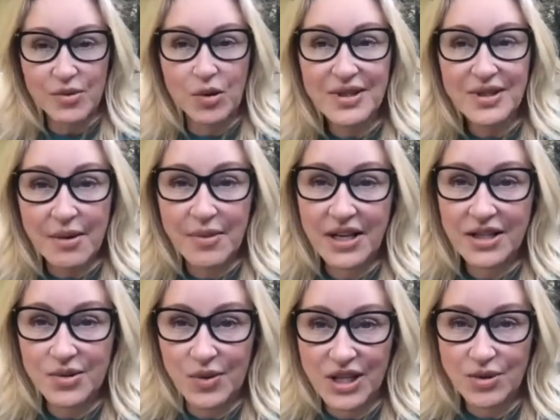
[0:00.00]
Well, what's coming in
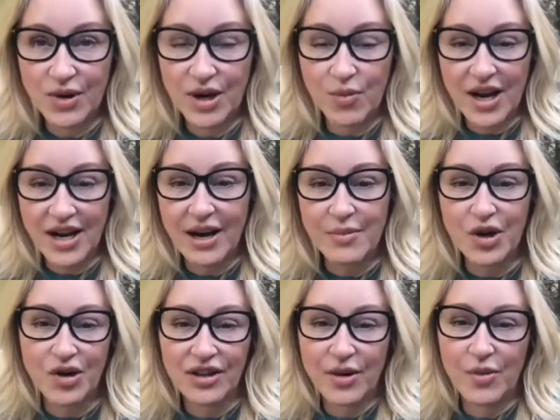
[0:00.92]
2021? I'm
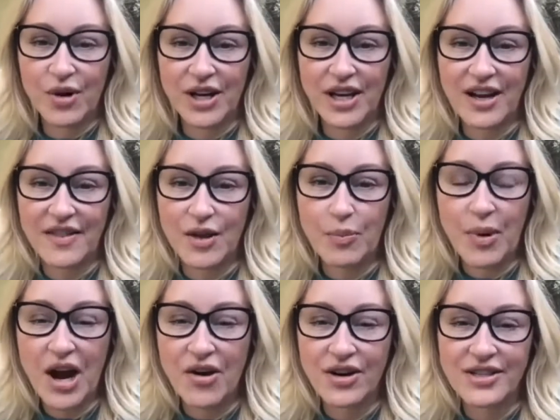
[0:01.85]
currently working on the
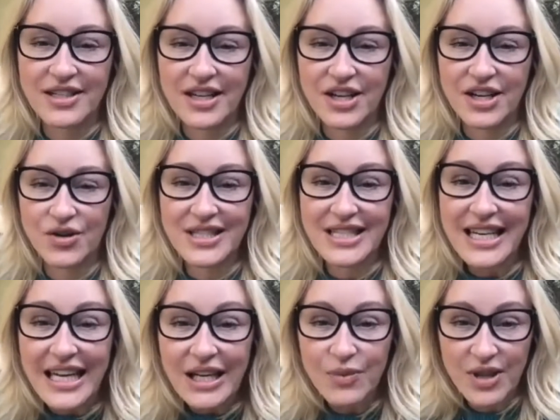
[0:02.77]
Parenting Your
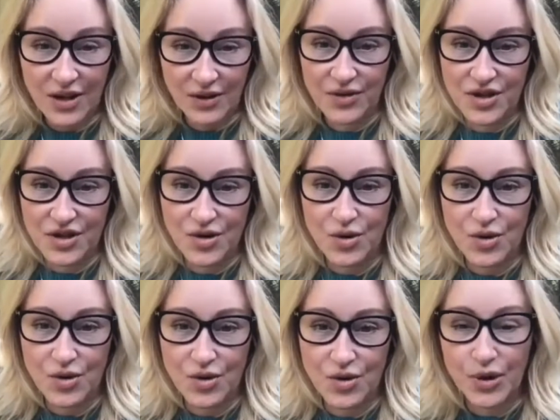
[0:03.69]
Teen Without Losing Your
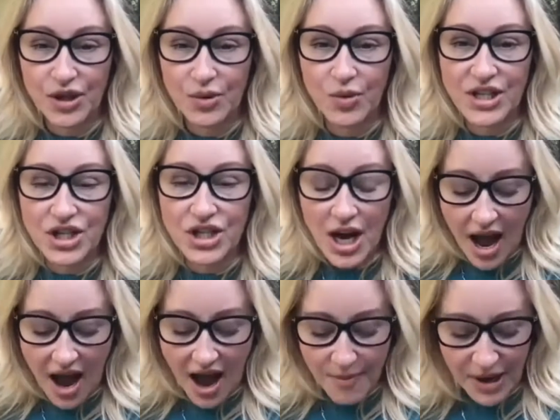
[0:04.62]
Cool book, which
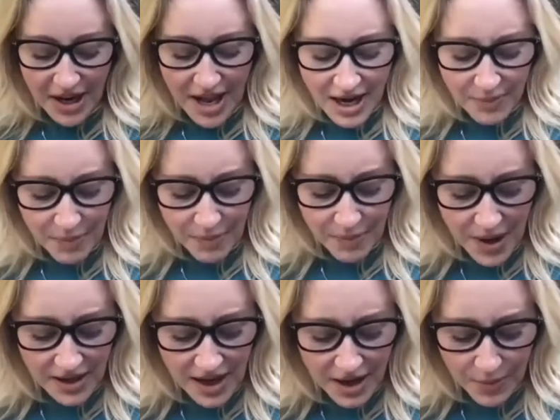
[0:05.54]
a lot
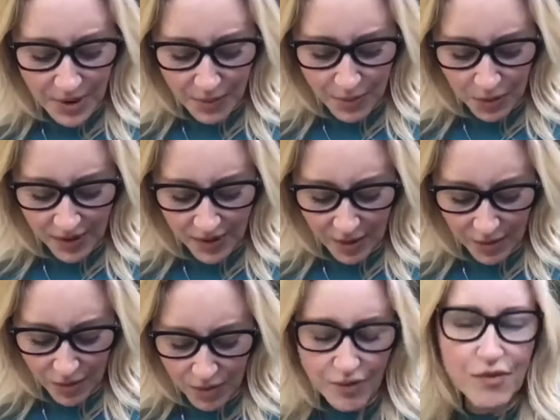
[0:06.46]
of people, when they
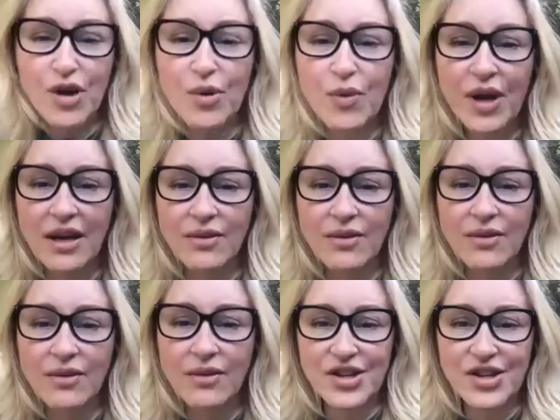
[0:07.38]
were reviewing
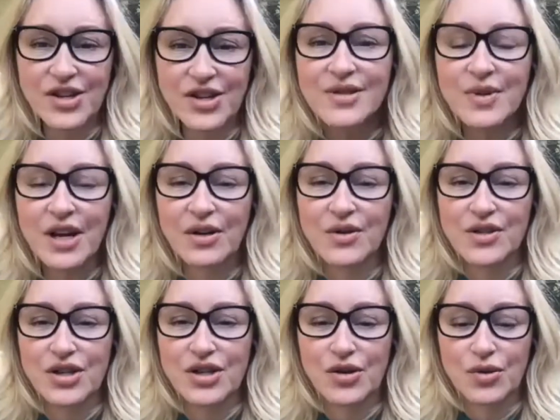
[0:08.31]
Raising Your Kids Without
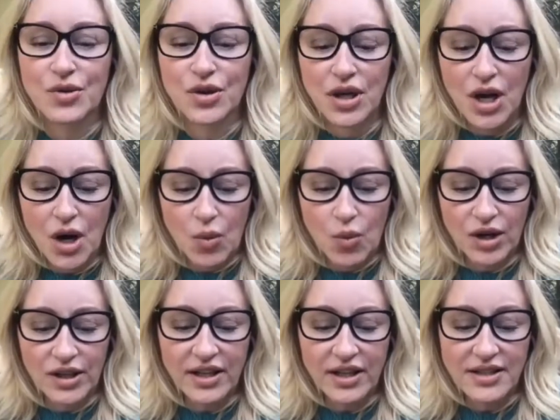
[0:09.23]
Losing Your Cool, were
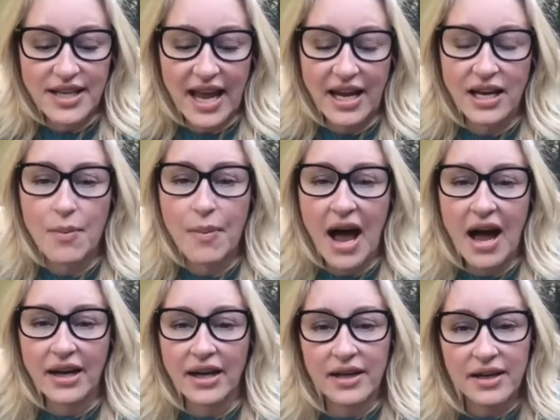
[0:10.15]
a little taken
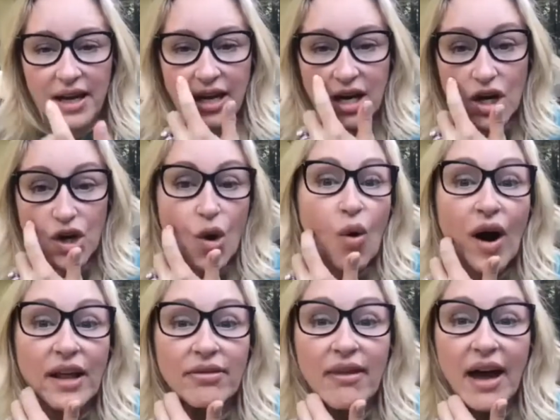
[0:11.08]
aback and
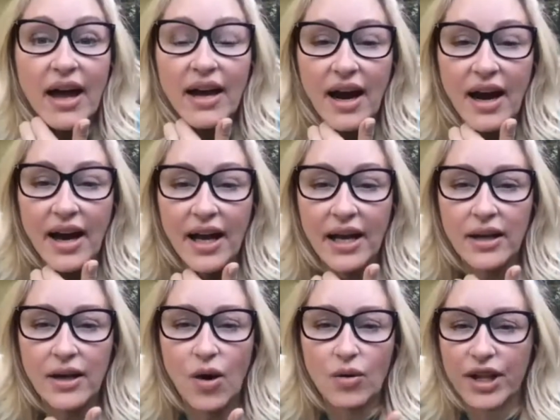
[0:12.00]
annoyed that
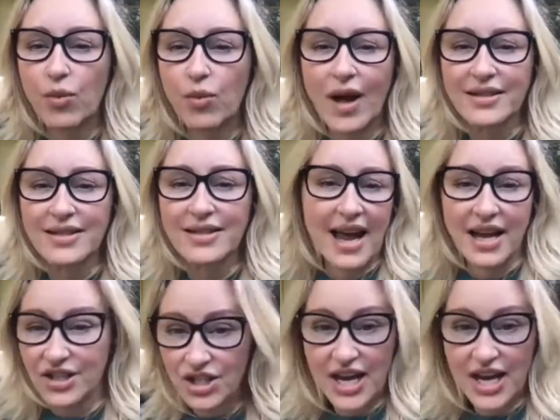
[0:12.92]
I only went to
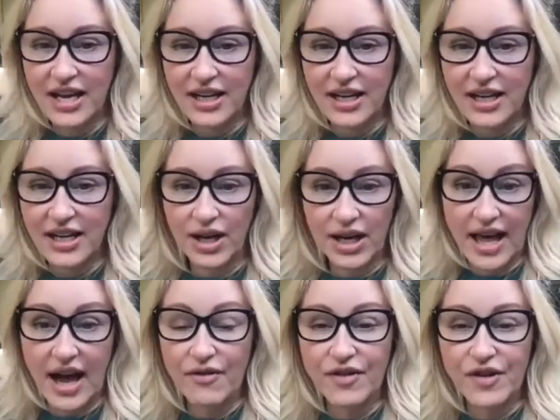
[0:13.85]
age 10 in
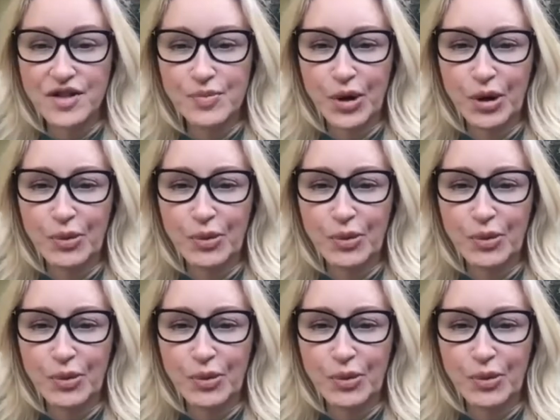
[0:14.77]
that first book.